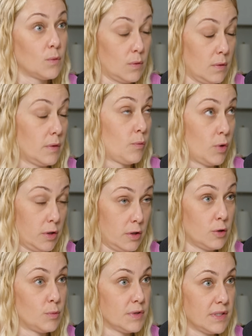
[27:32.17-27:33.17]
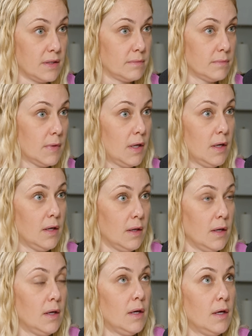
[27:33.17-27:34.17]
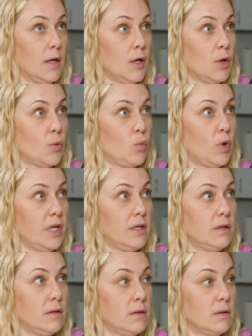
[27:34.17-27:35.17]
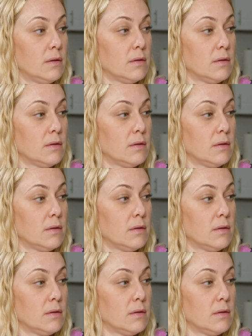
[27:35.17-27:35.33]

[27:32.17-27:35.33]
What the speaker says: 100%. Yeah. When